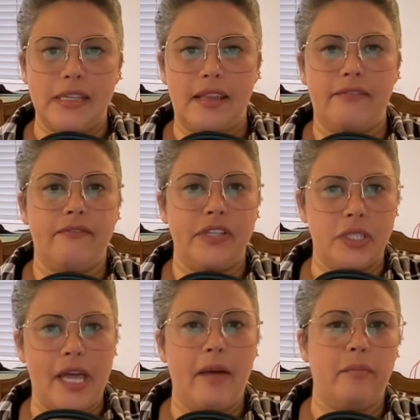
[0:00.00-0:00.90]
They
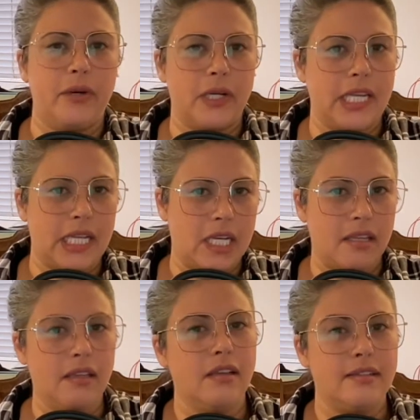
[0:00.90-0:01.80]
fill that Birkin
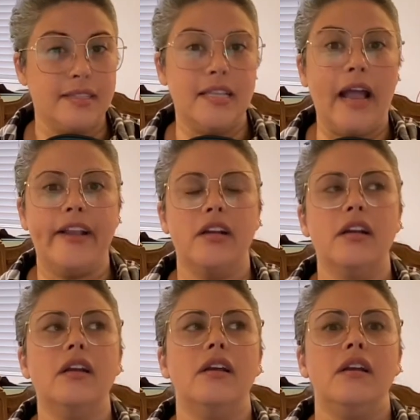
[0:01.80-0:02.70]
desire.